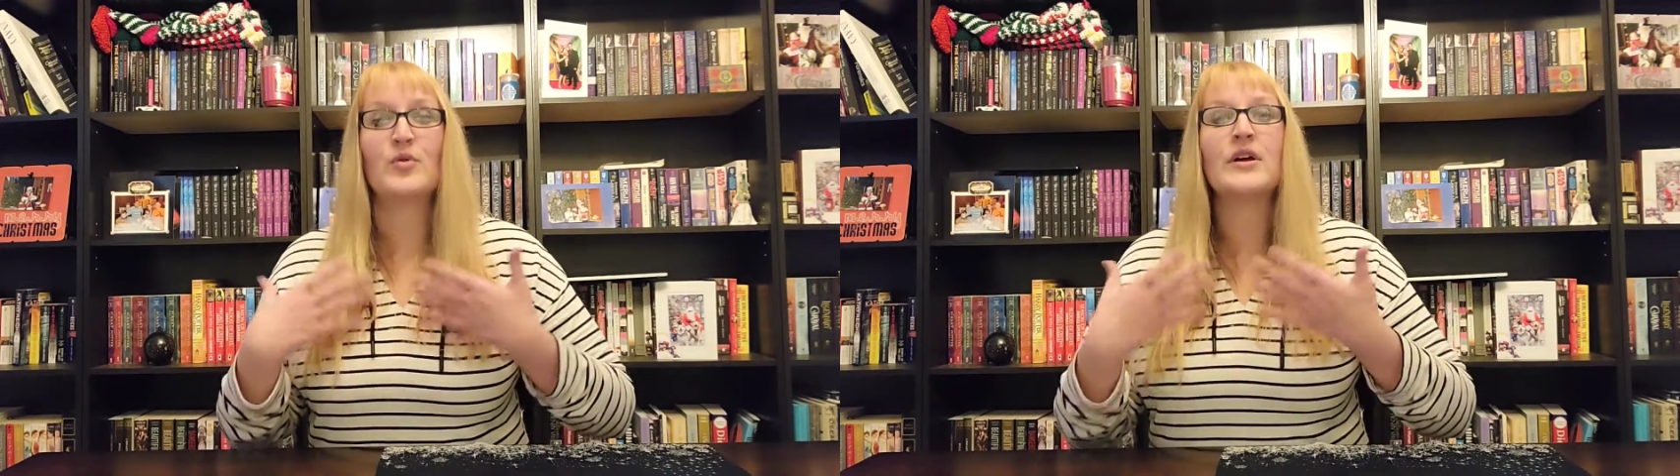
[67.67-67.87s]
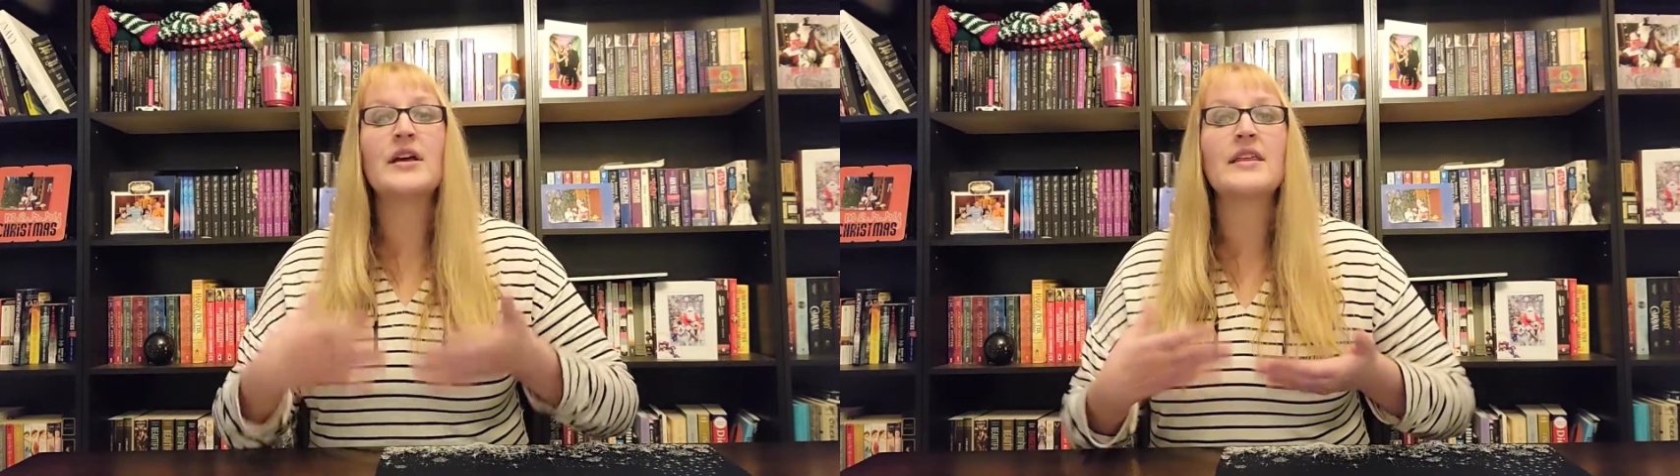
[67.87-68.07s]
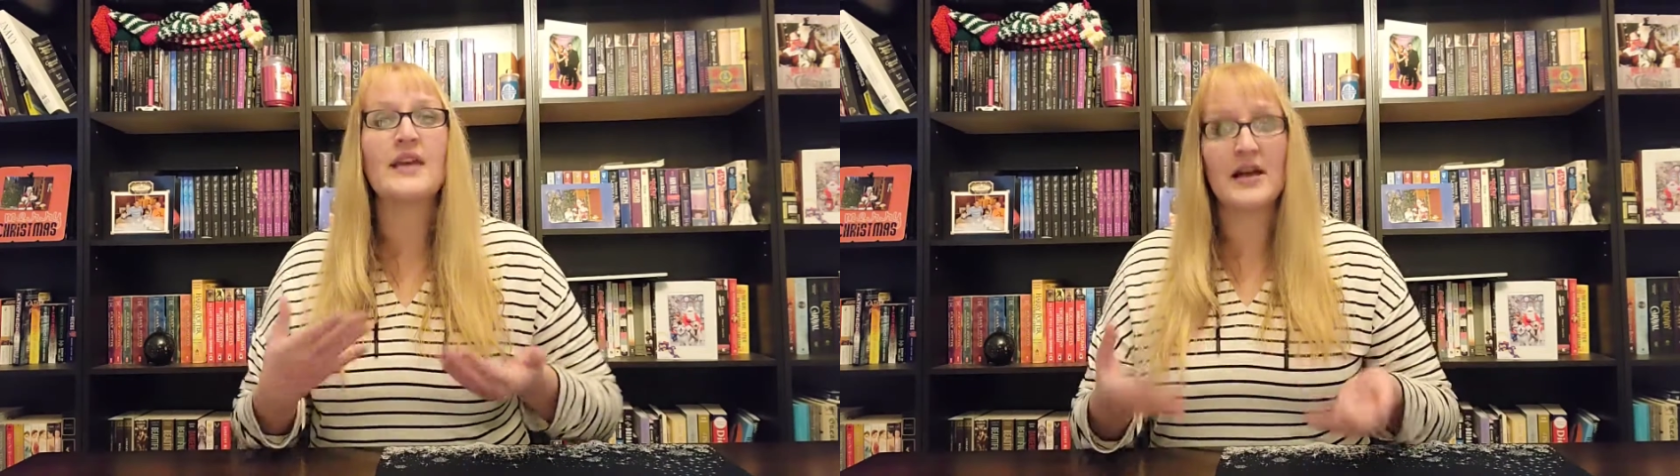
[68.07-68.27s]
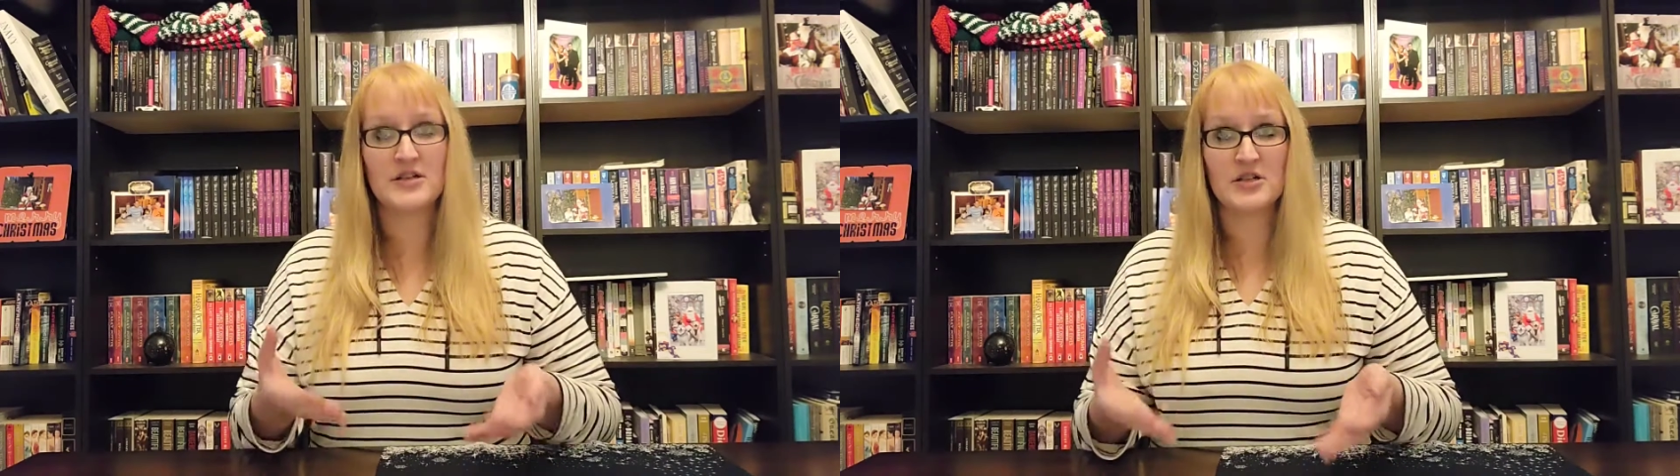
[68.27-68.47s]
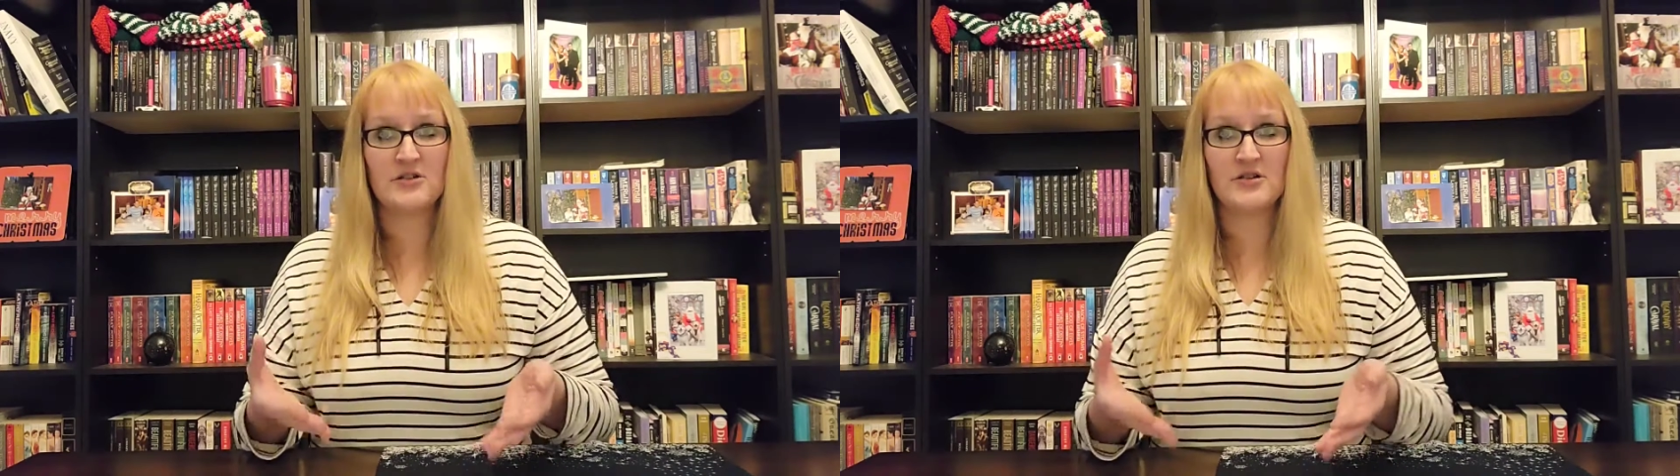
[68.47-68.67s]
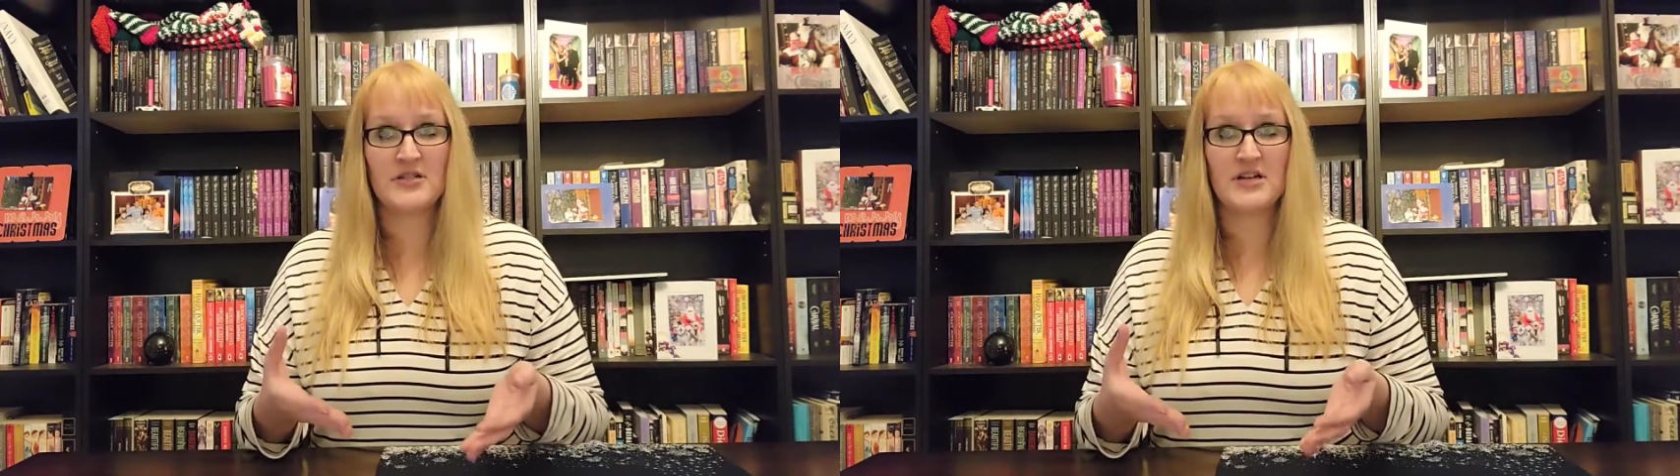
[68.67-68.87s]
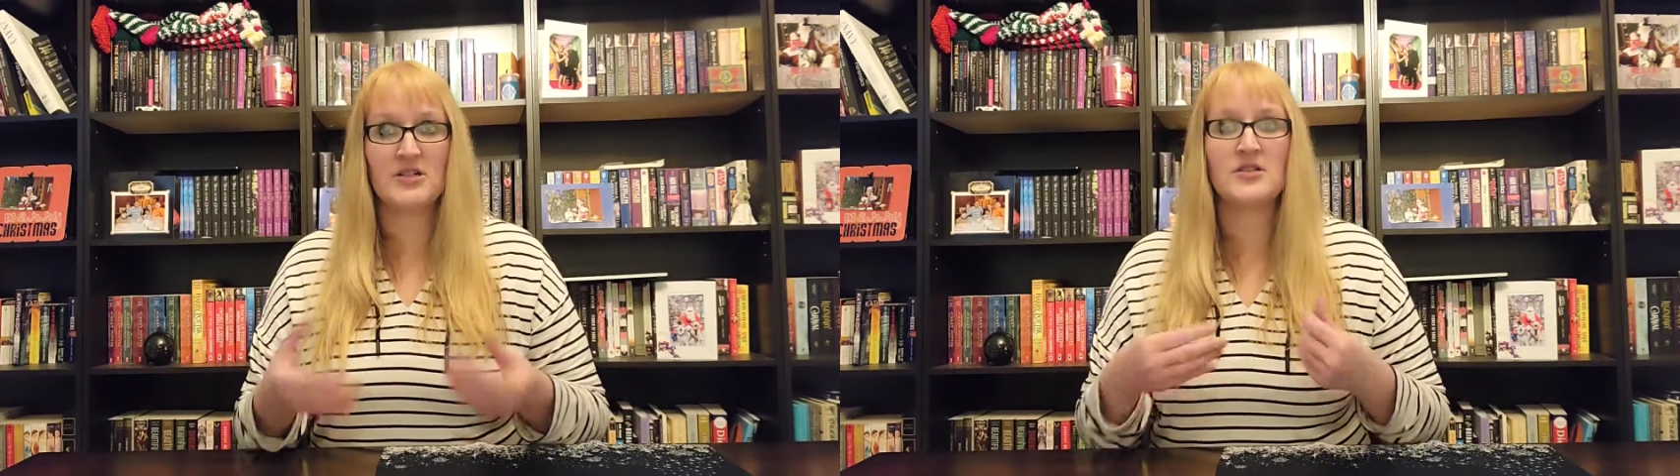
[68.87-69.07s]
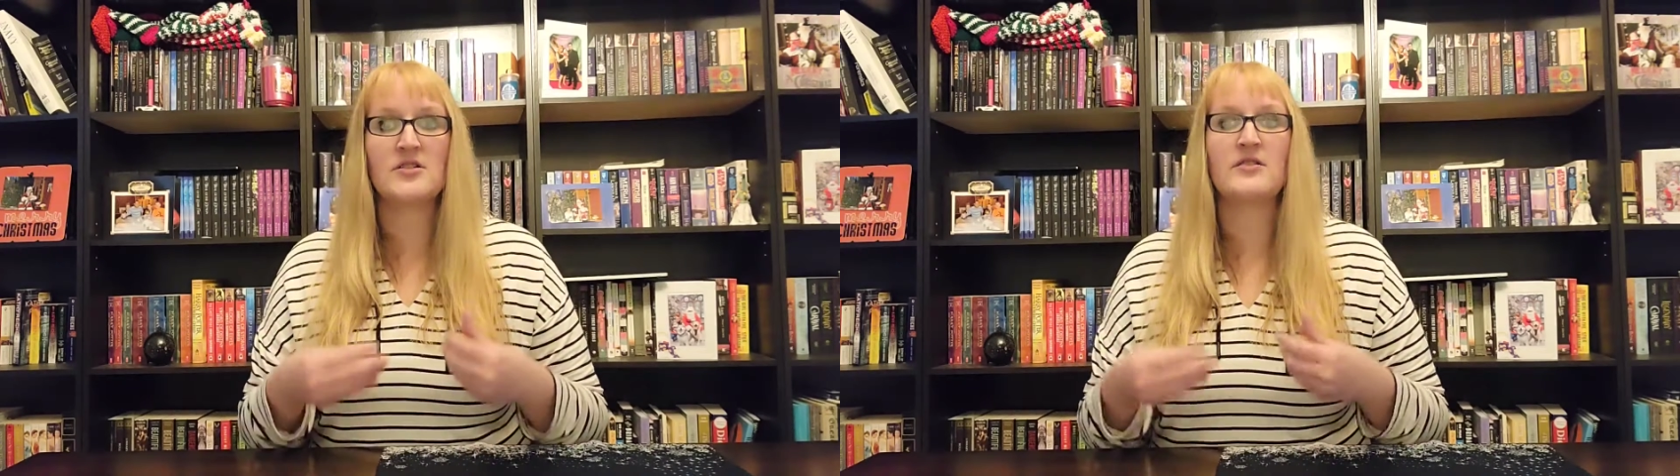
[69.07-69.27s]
bring that to your attention,